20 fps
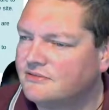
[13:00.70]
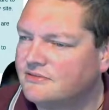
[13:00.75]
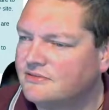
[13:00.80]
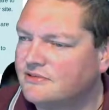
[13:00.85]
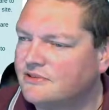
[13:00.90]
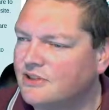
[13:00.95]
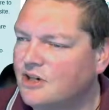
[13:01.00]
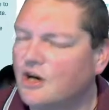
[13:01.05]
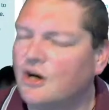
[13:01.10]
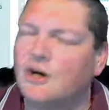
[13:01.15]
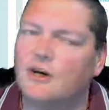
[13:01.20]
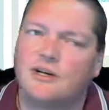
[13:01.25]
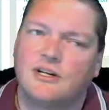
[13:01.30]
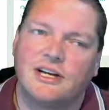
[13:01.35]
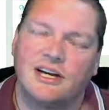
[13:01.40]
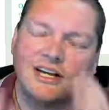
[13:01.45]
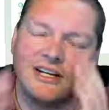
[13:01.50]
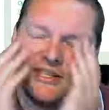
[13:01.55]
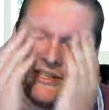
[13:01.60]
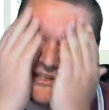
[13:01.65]

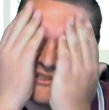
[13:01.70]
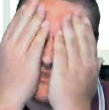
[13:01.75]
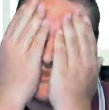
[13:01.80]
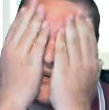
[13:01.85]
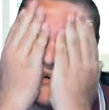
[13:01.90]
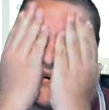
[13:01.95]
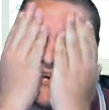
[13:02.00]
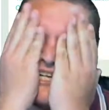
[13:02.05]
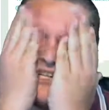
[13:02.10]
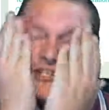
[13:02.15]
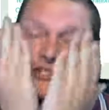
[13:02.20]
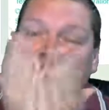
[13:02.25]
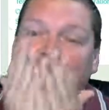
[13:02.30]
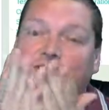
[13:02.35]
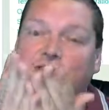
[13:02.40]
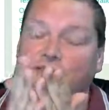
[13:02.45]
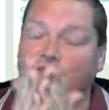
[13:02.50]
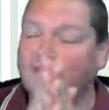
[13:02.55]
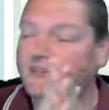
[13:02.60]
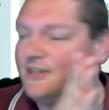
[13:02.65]
Okay. I should
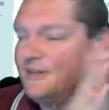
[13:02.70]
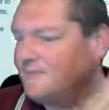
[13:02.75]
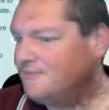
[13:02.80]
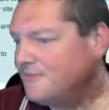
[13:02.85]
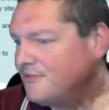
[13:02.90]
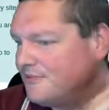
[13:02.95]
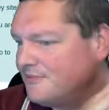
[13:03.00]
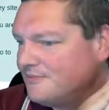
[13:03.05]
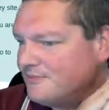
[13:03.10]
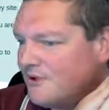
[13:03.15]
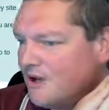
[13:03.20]
have git pulled.